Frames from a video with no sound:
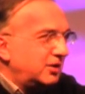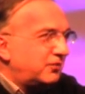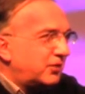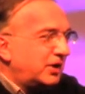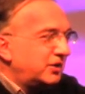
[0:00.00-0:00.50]

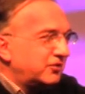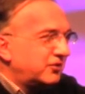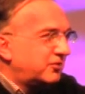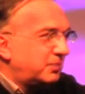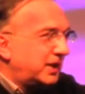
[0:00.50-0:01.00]
Ferrari
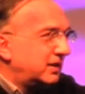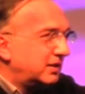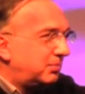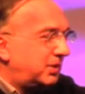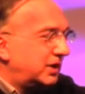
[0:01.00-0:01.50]
doesn't spend
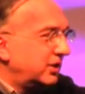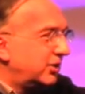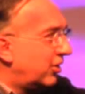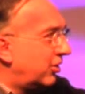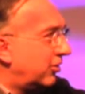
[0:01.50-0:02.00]
a bloody
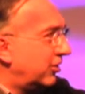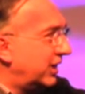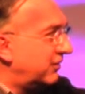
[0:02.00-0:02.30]
dollar in